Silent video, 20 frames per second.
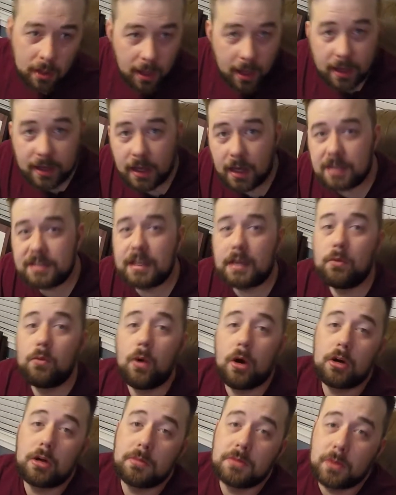Hey guys, and
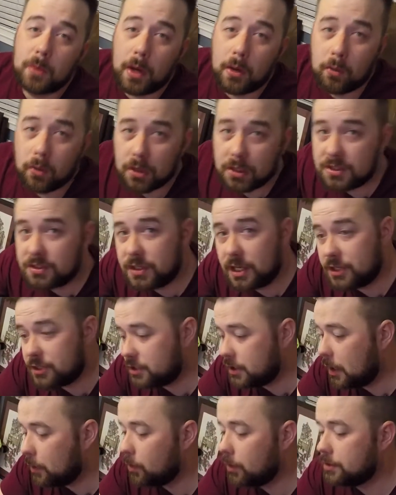welcome to my
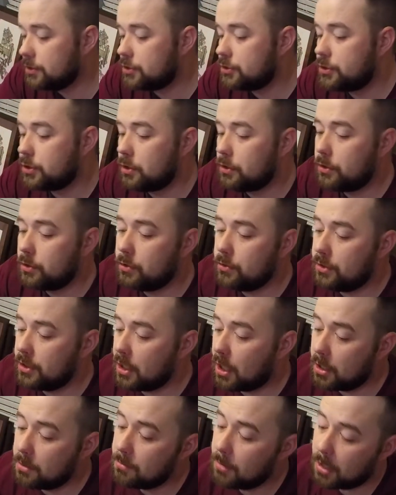workstation. I wanted to show you
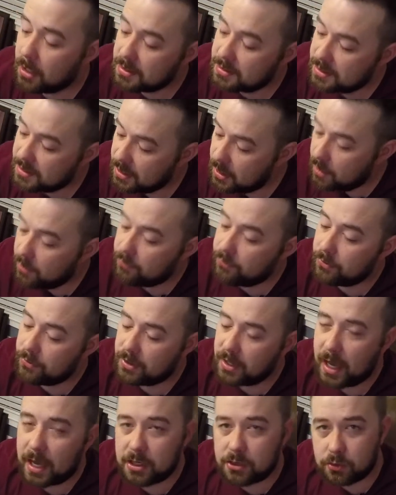the unboxing of
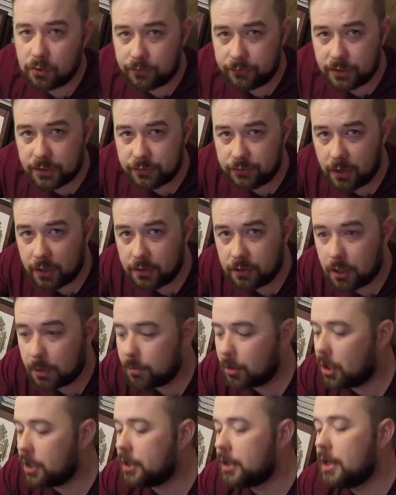the actual Fishfinder I
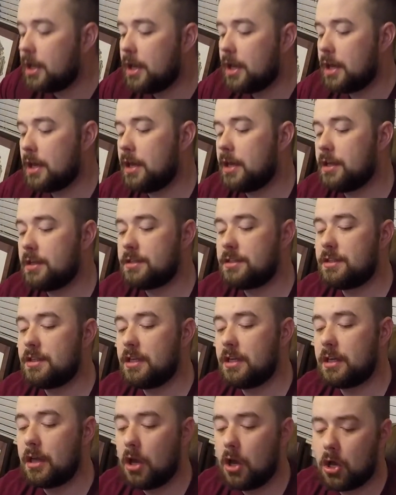bought. It is
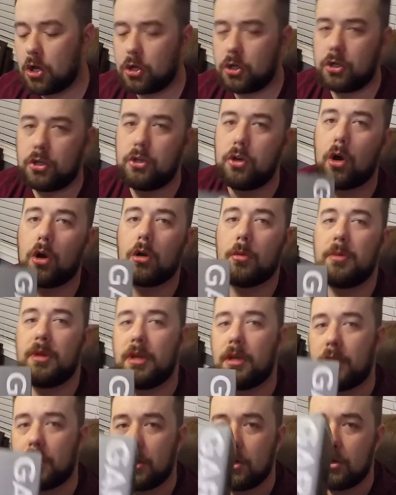the Garmin